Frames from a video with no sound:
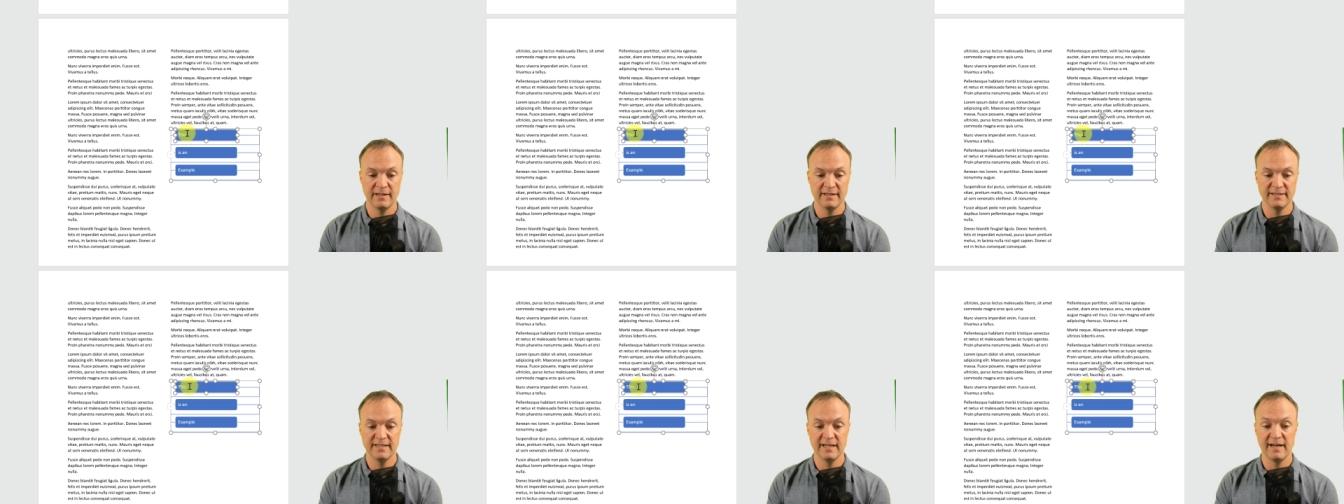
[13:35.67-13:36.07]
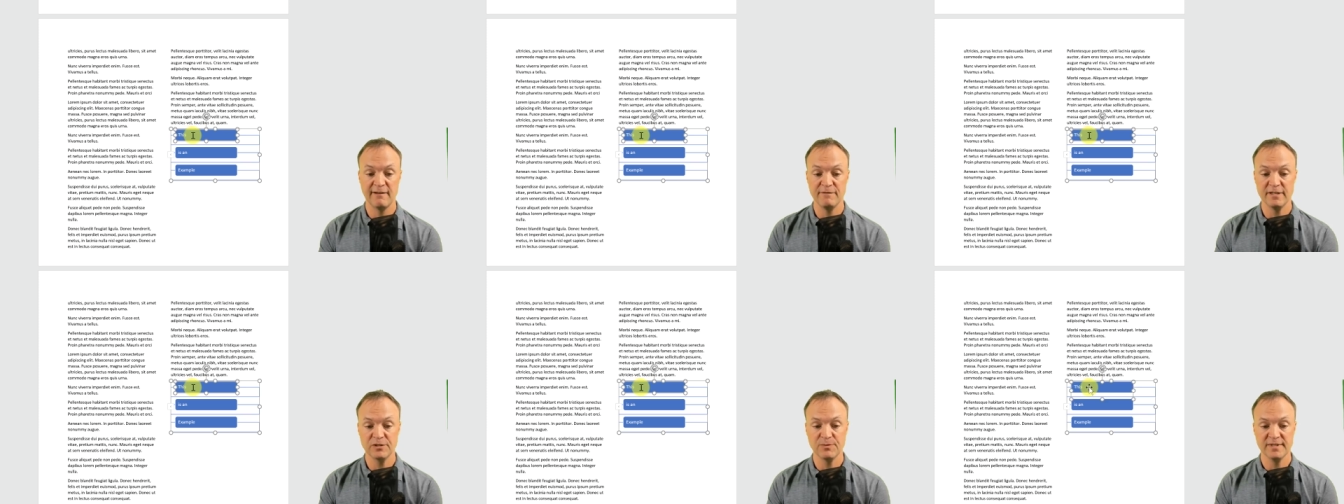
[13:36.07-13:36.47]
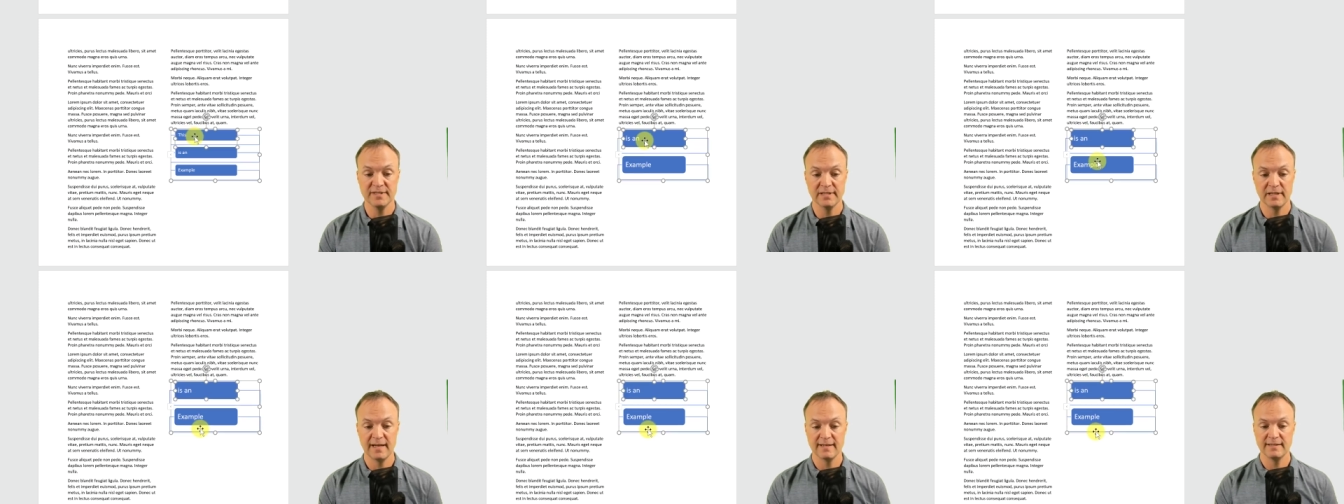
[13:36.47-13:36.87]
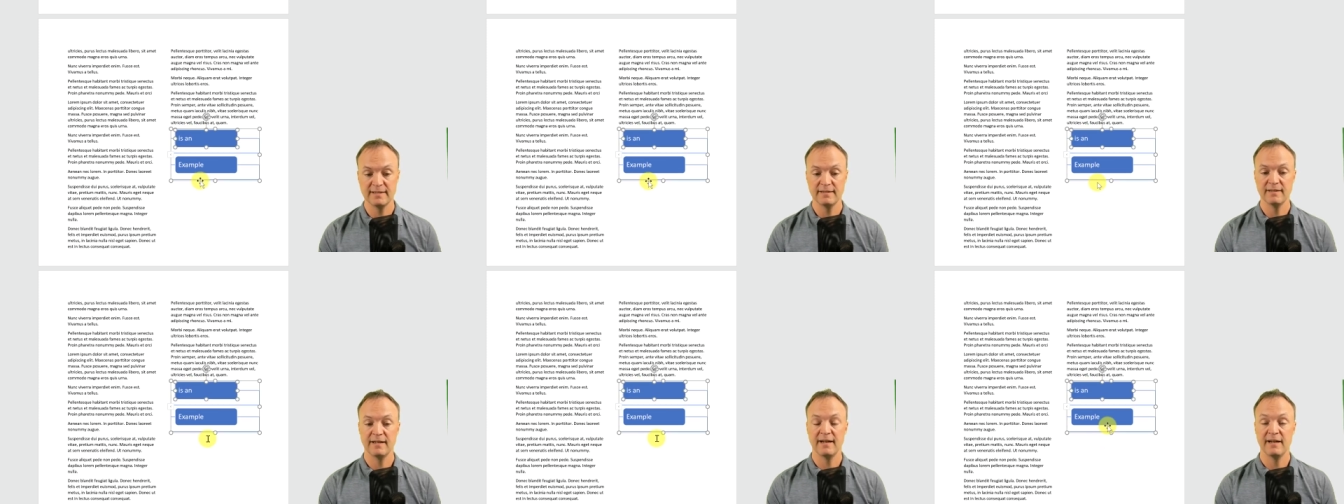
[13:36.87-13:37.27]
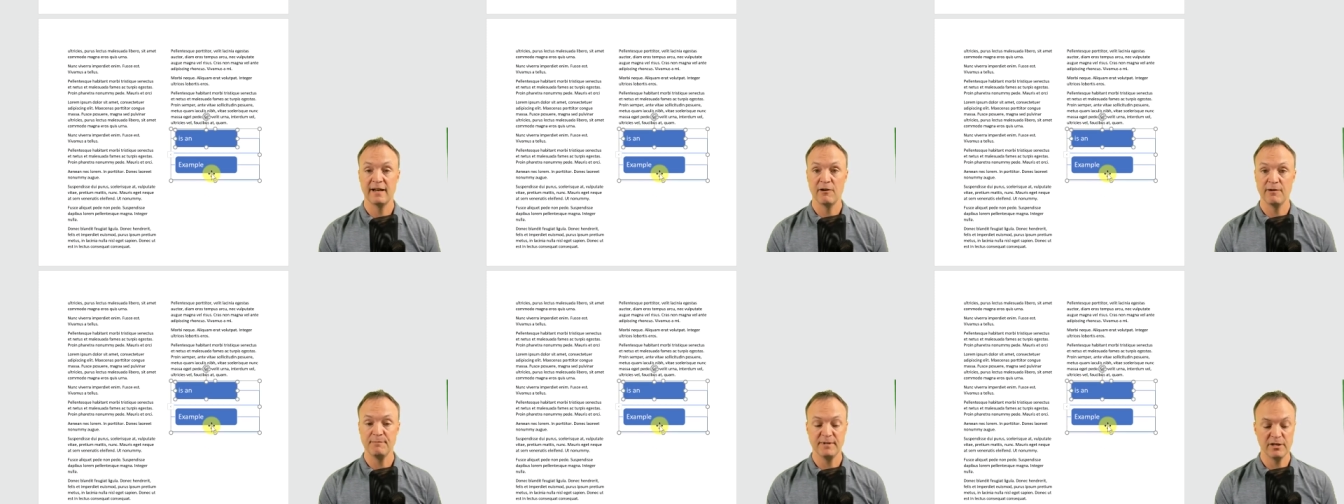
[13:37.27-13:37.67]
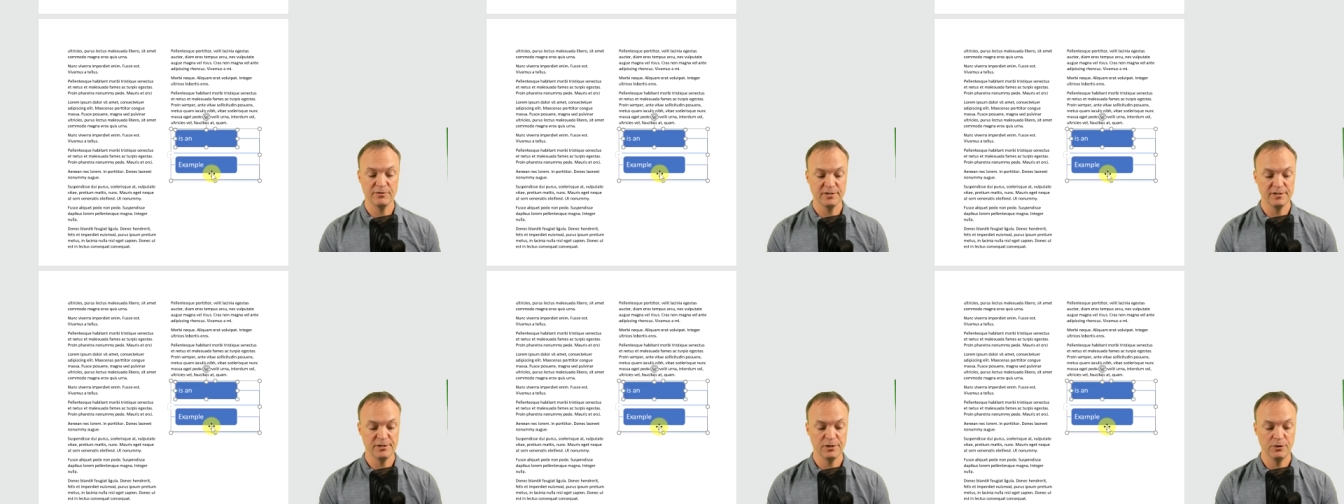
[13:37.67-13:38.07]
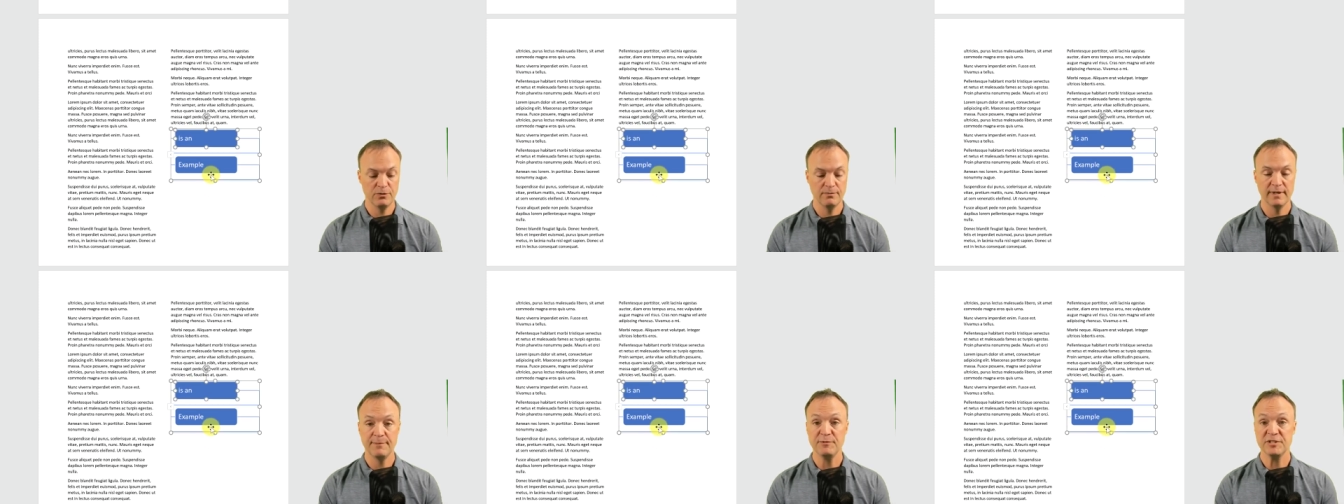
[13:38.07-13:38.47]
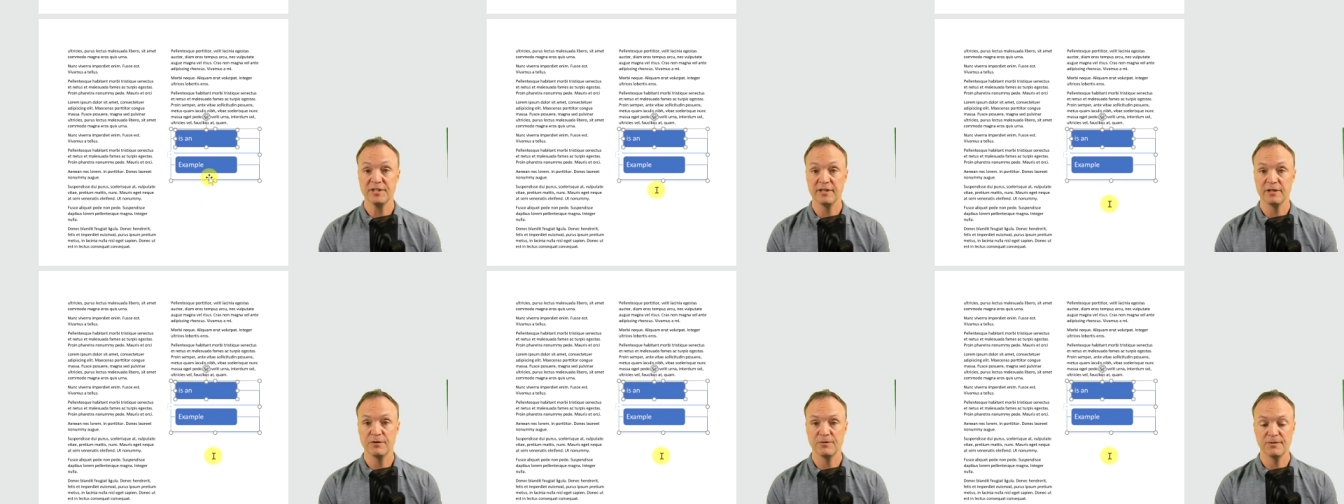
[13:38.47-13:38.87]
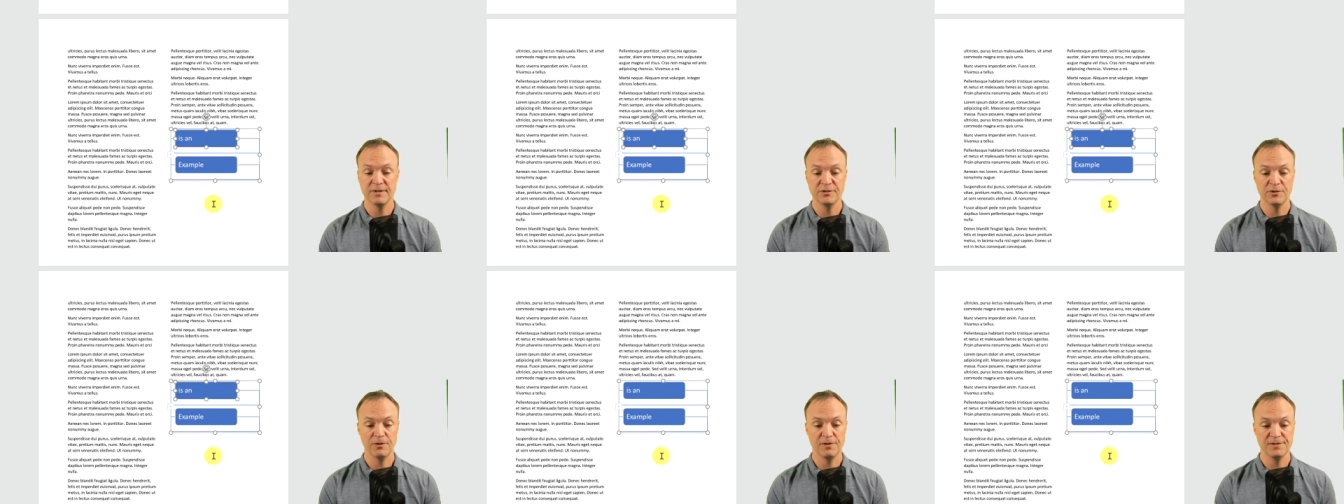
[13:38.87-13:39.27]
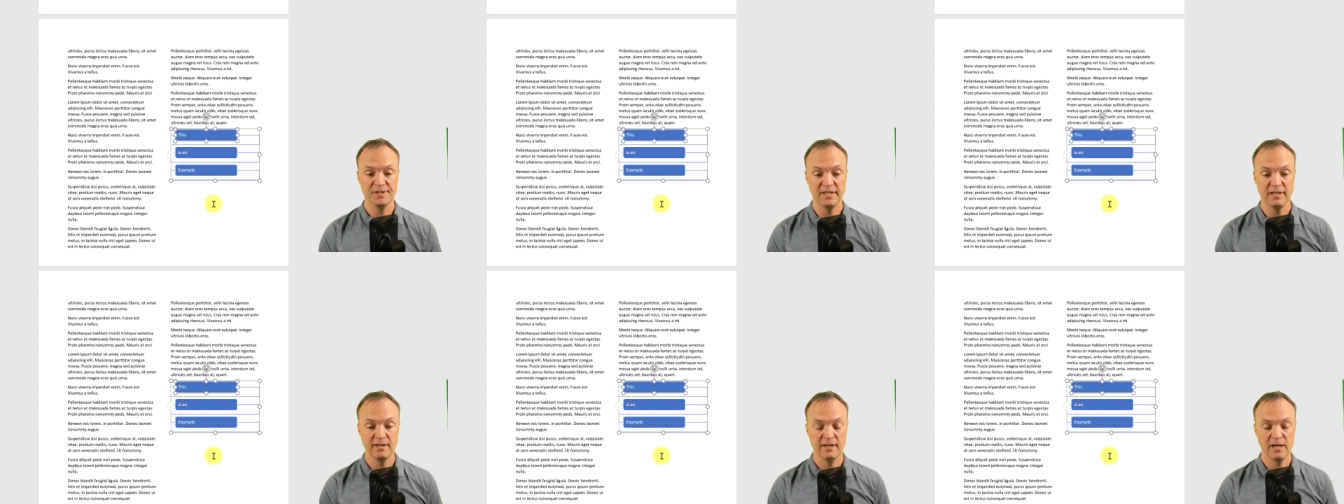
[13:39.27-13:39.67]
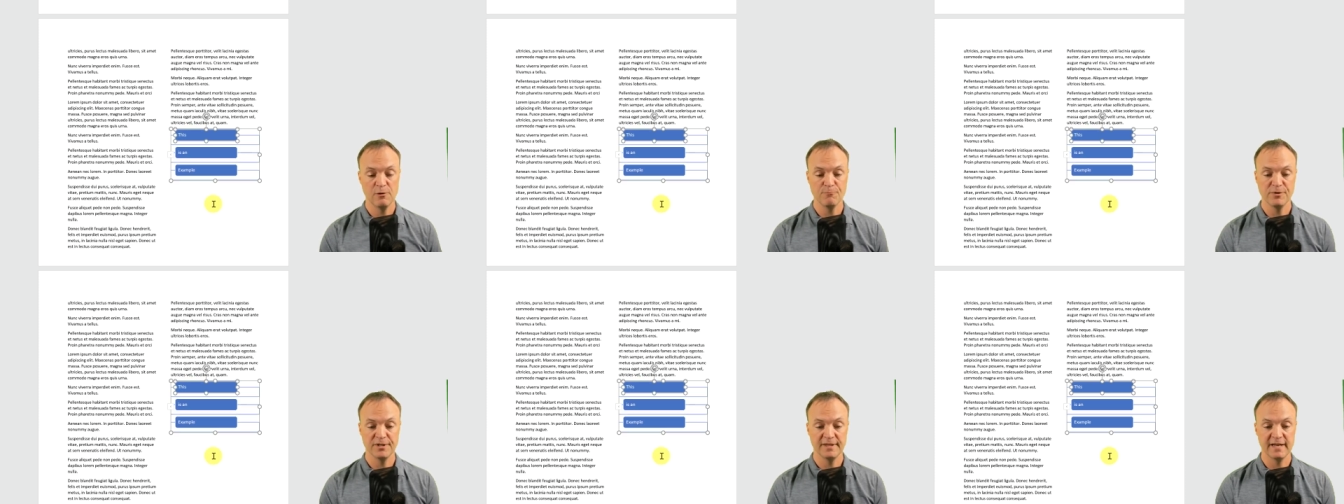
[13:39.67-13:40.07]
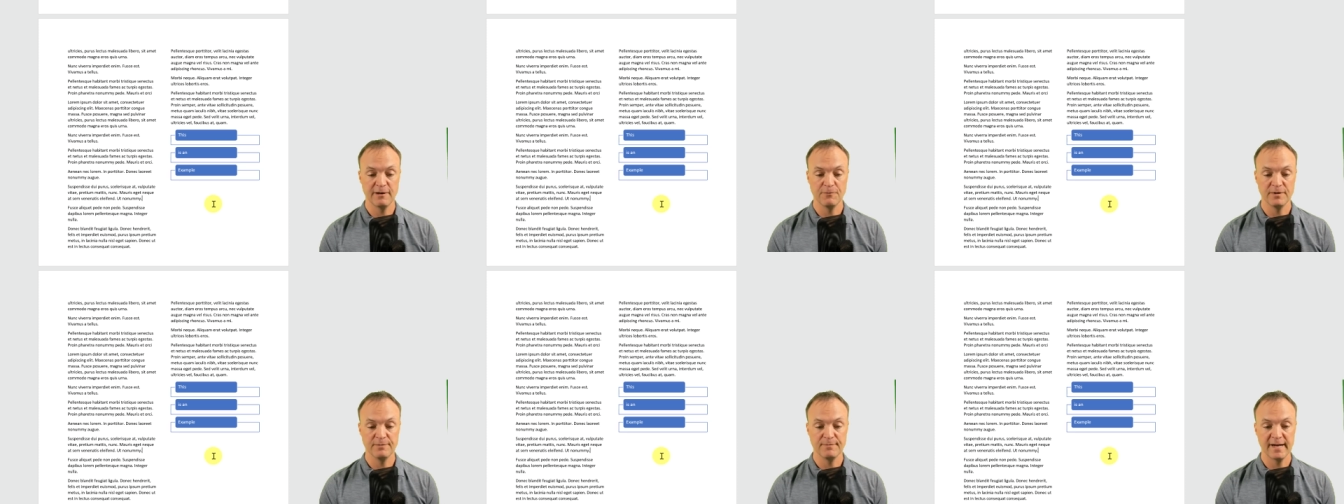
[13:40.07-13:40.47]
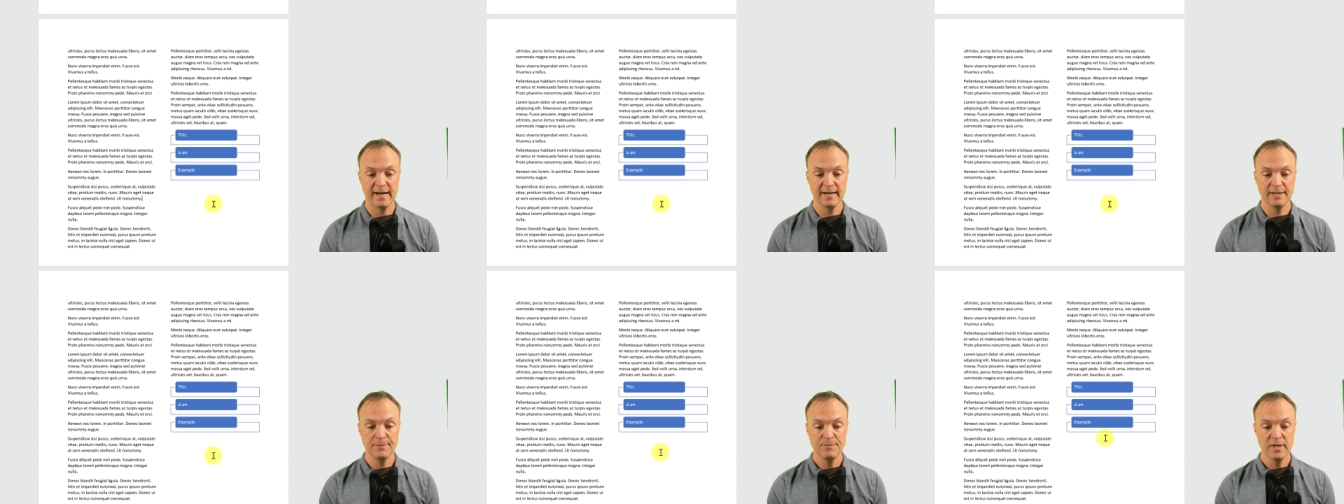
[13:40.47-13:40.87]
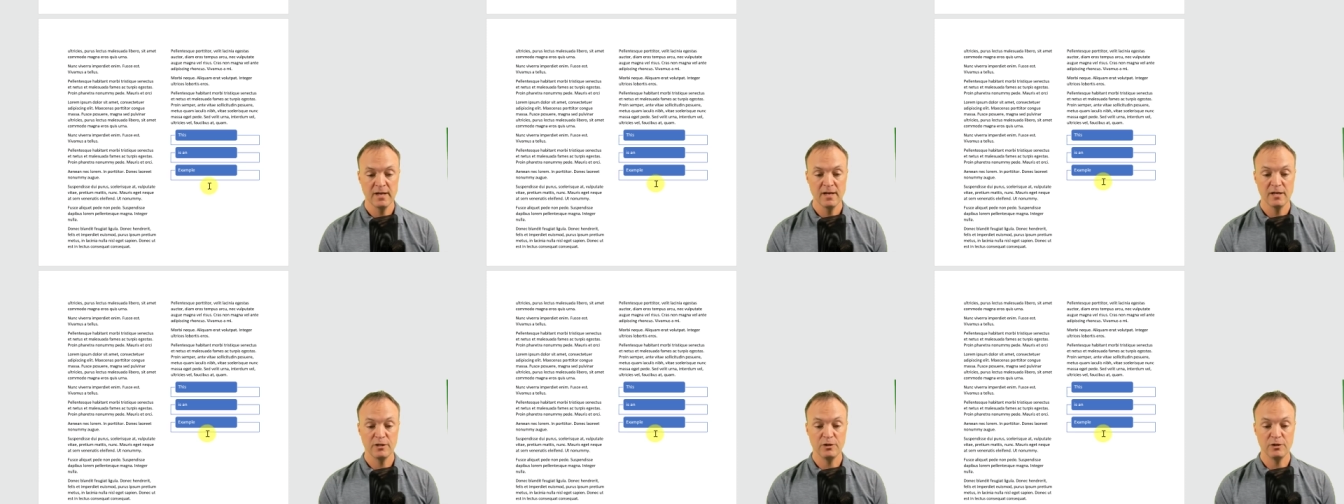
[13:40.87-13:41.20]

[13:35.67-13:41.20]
You can see I have this one selected, and now I'm down to 2. I'm just going to go Control-Z and put that one back.